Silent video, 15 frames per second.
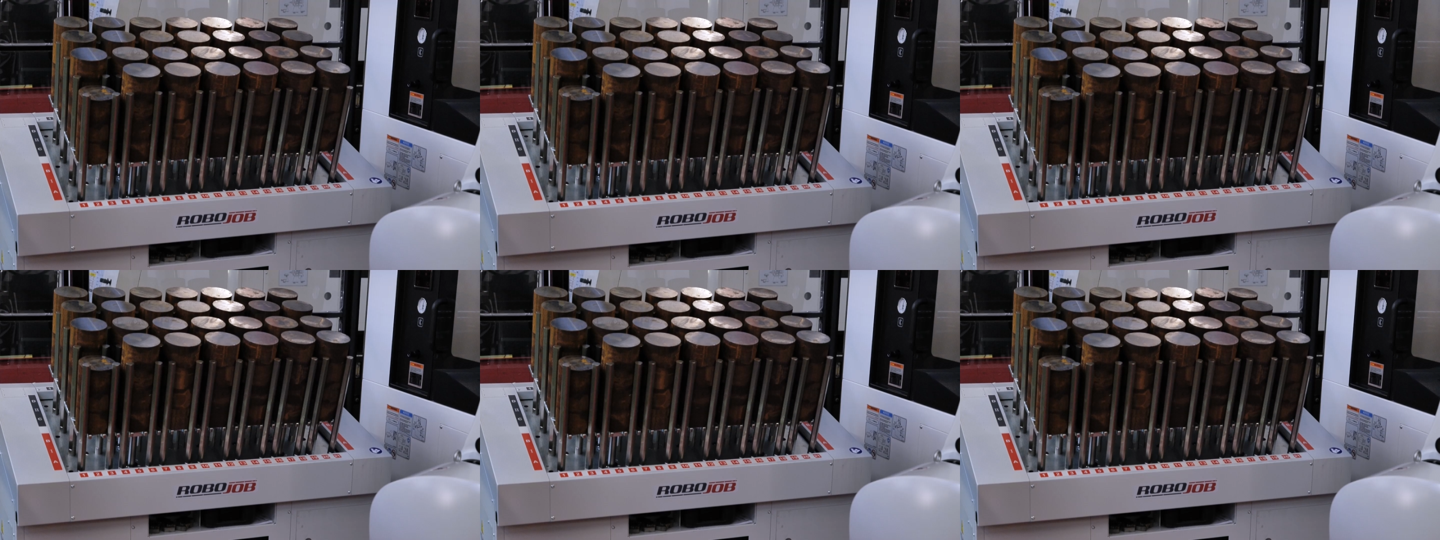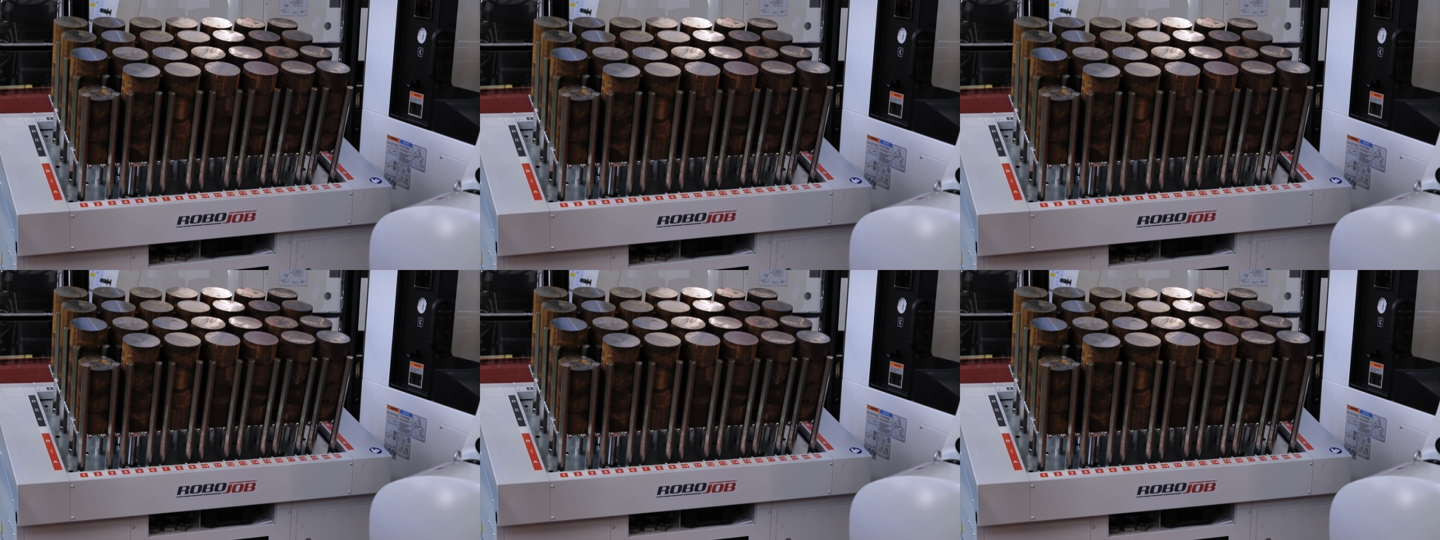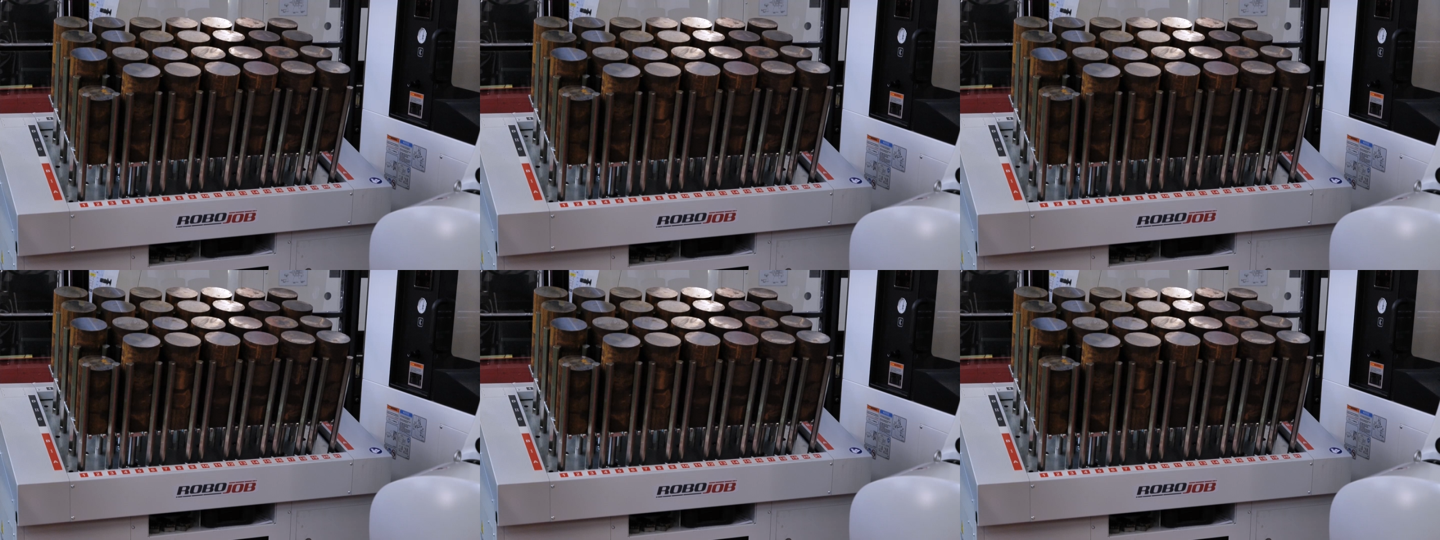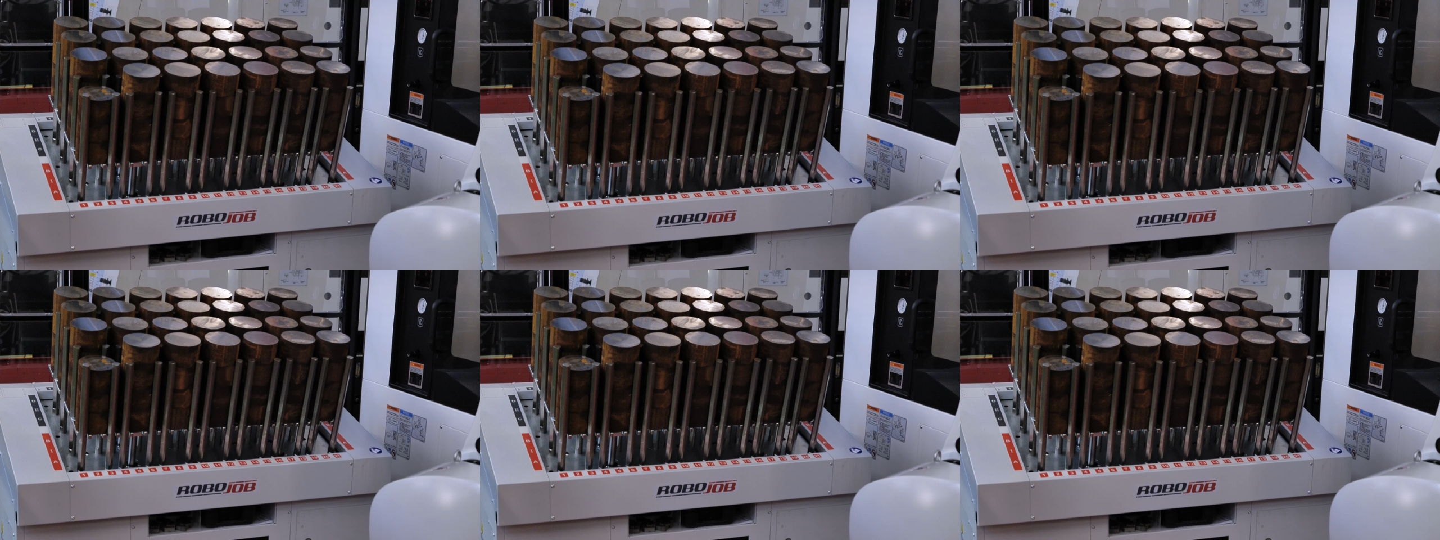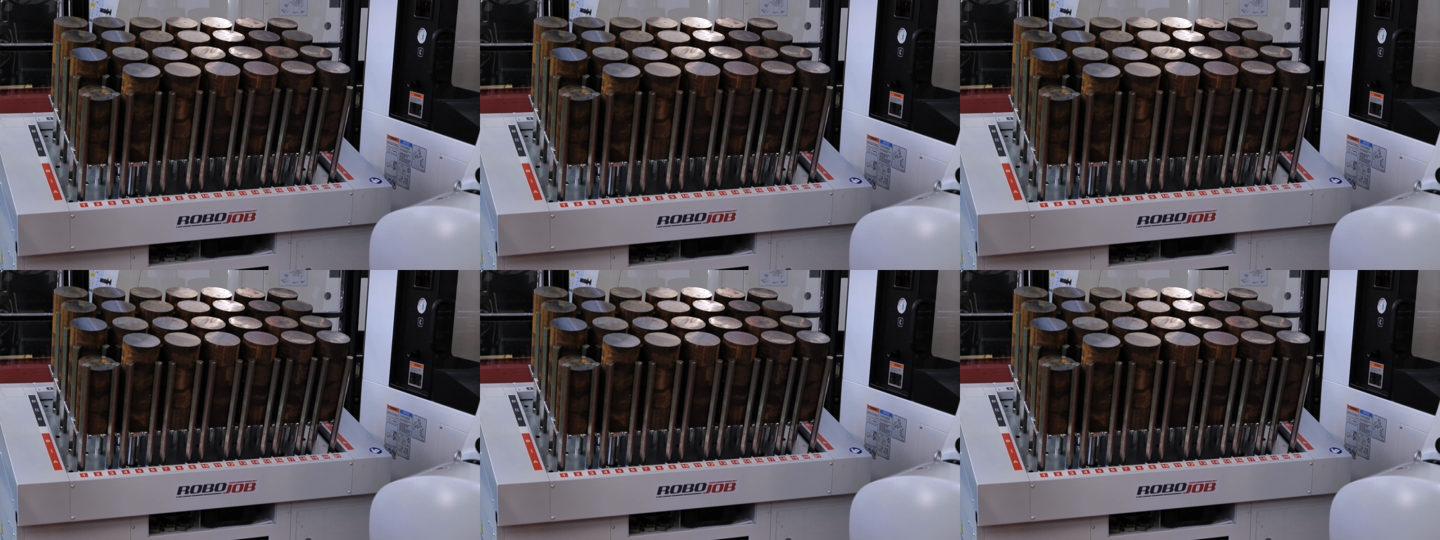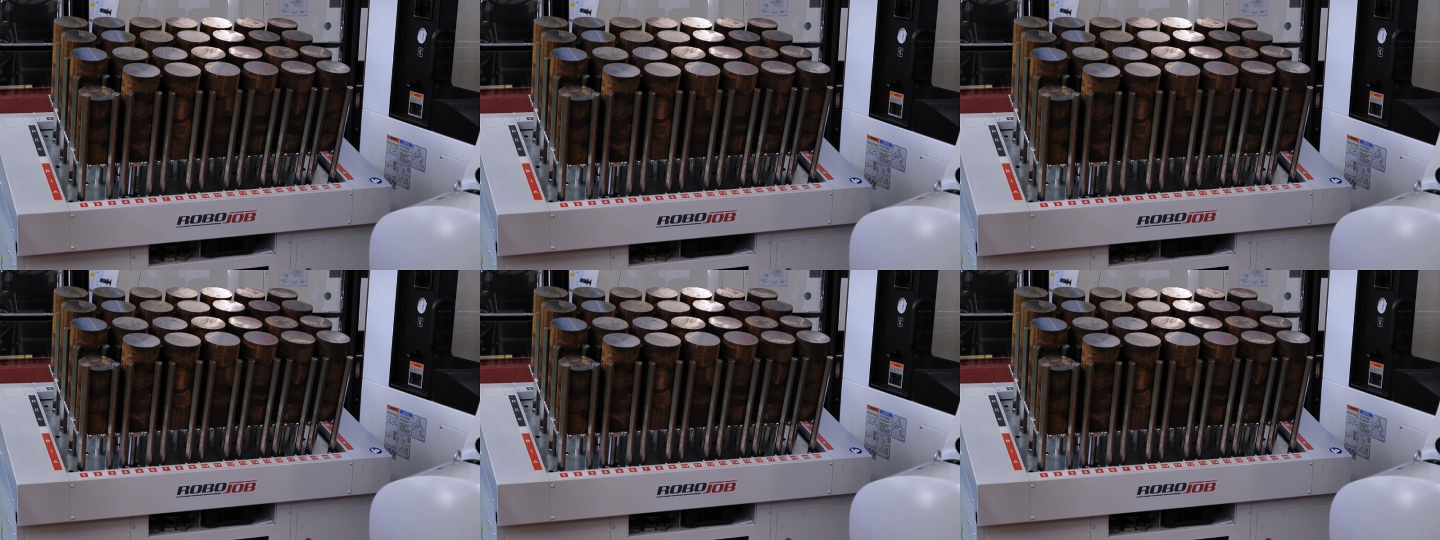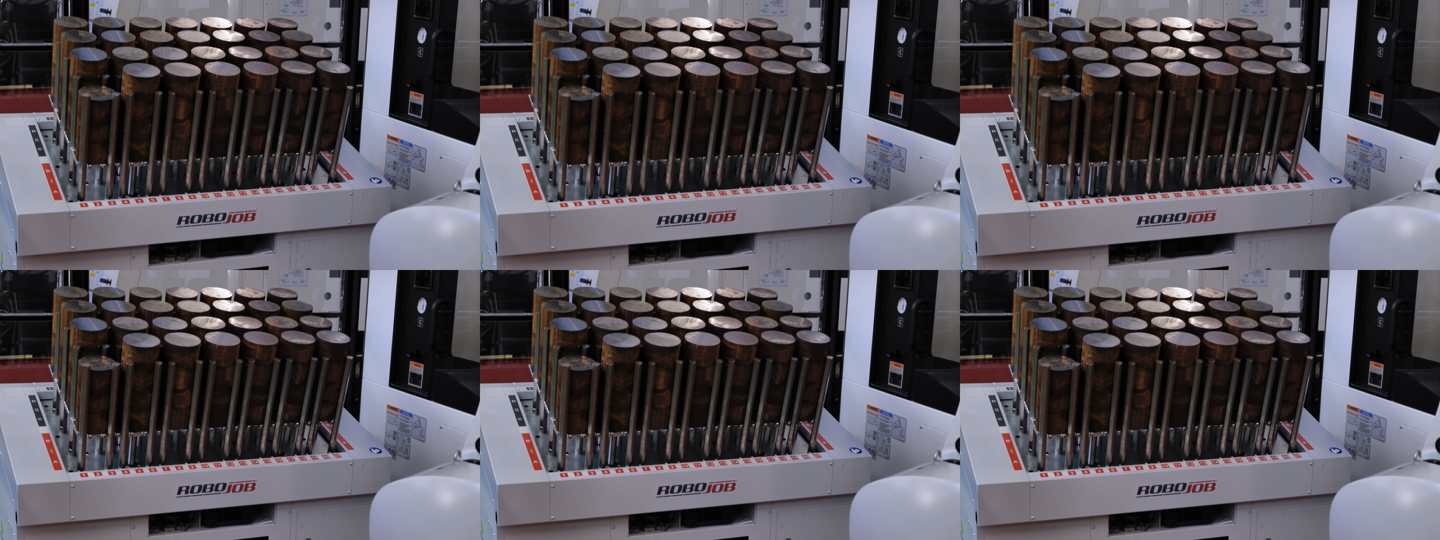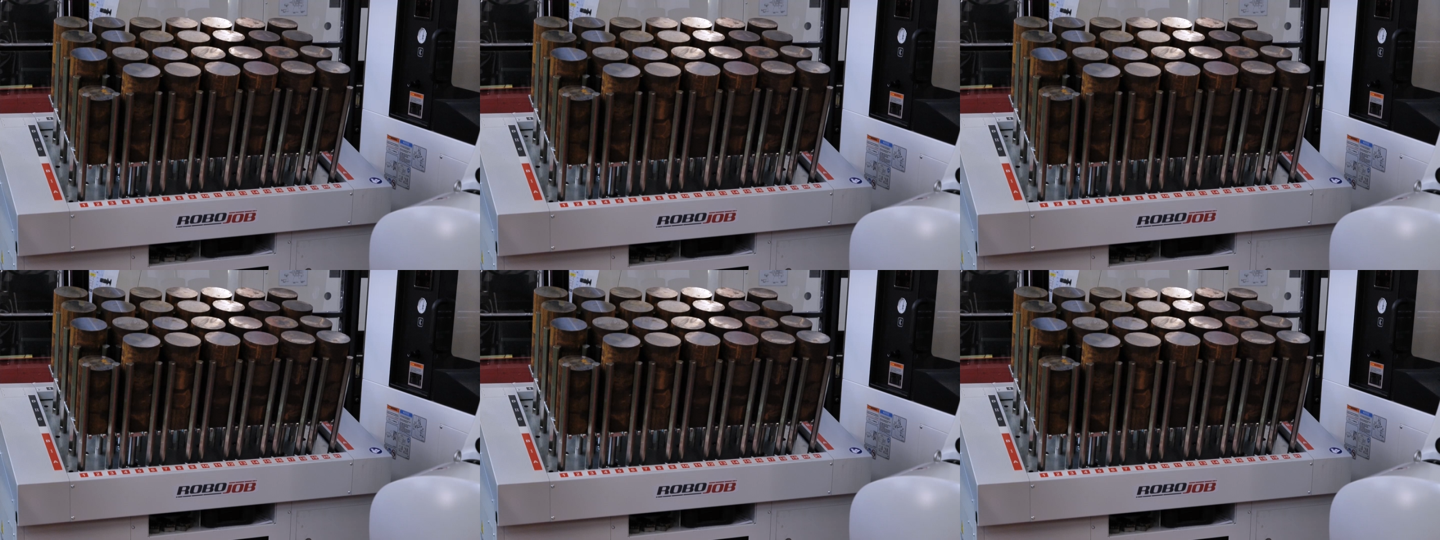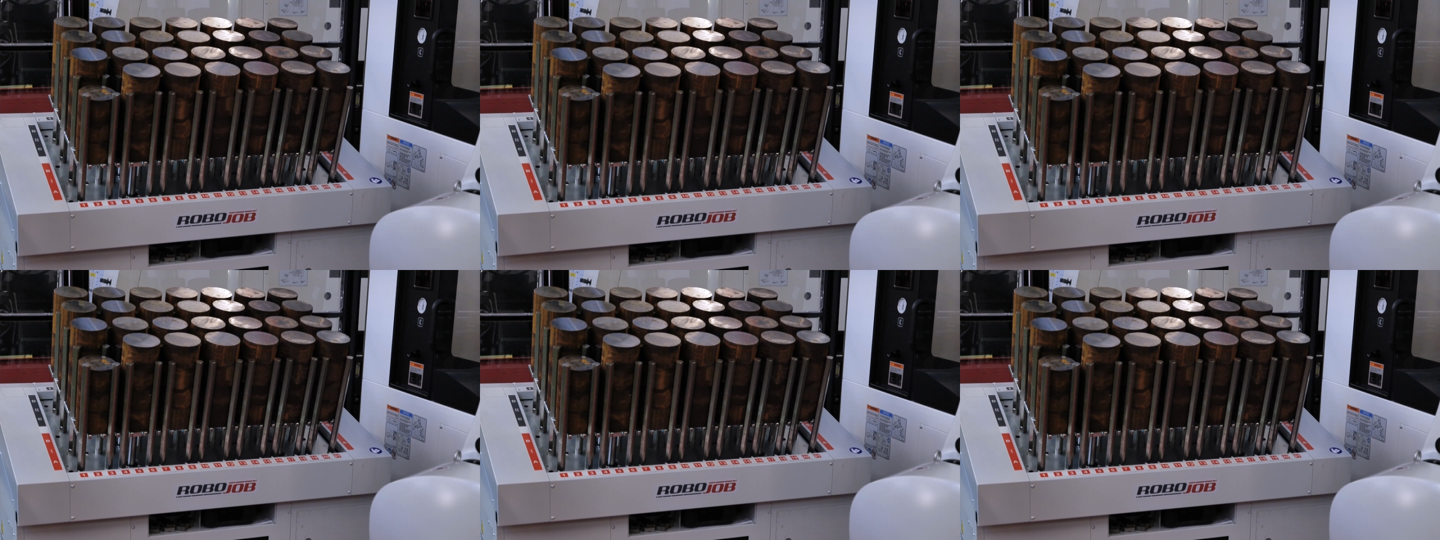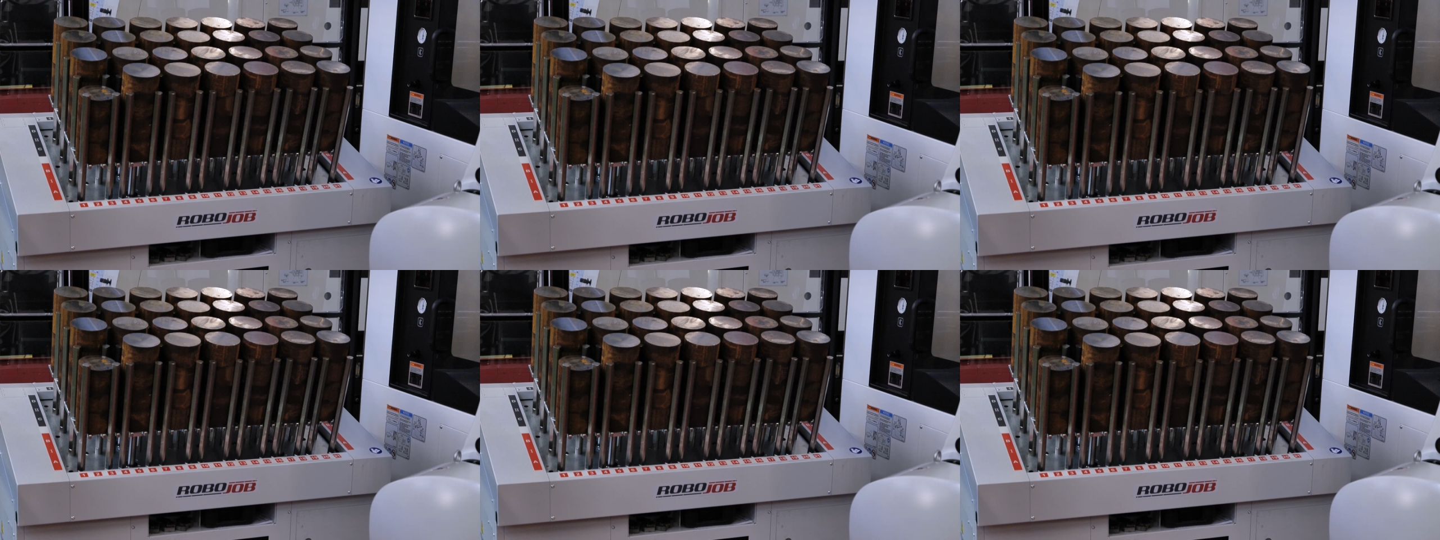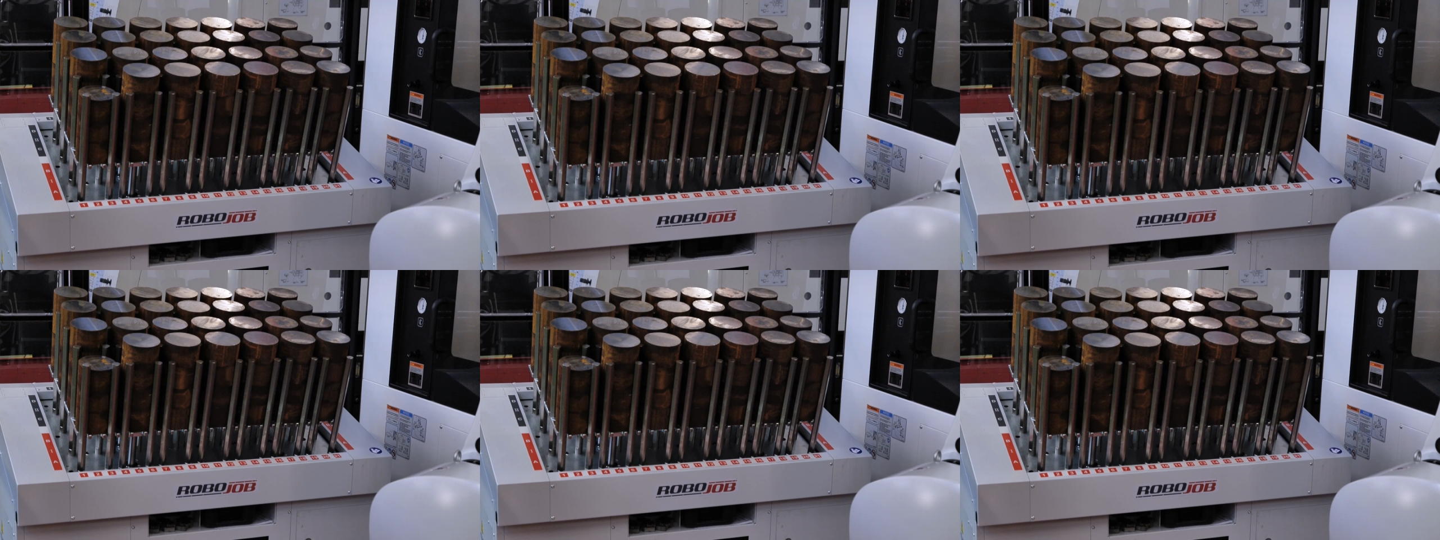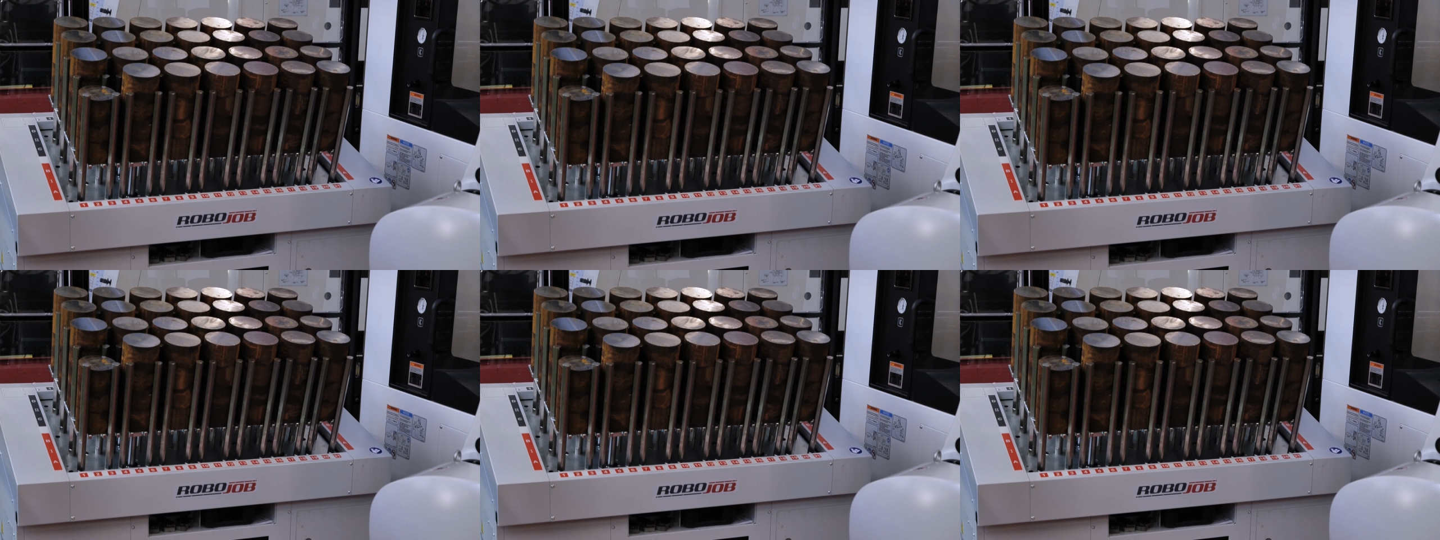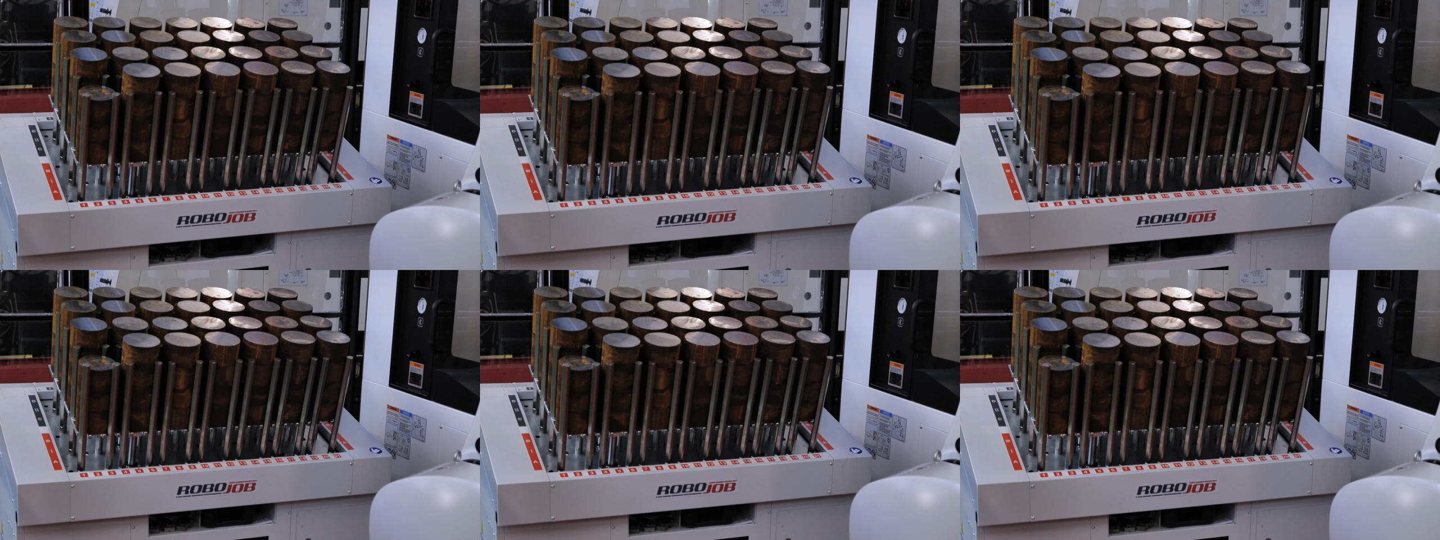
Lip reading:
Nobody's mouth can be seen.